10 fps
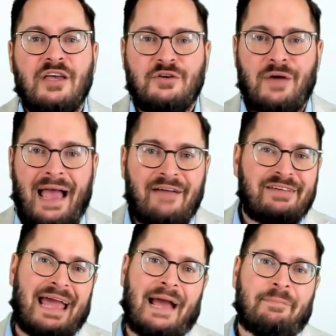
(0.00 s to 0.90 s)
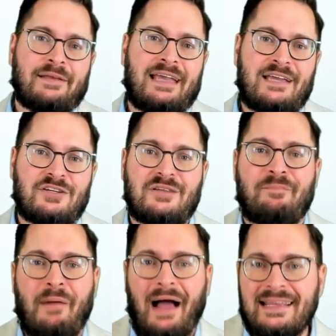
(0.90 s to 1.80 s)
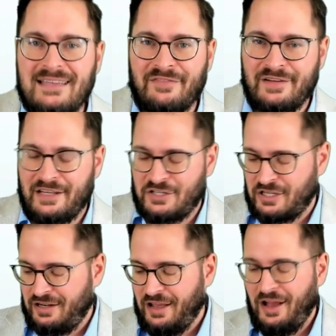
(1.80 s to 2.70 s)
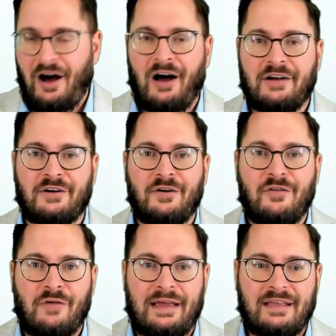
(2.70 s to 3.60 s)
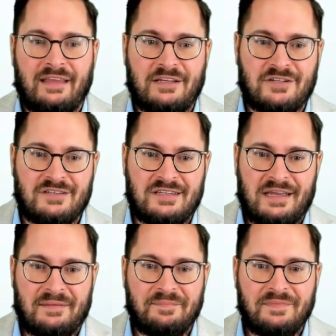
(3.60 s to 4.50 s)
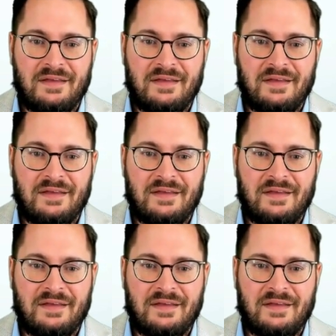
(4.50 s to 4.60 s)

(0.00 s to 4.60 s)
you have an application by definition under Regulation Z.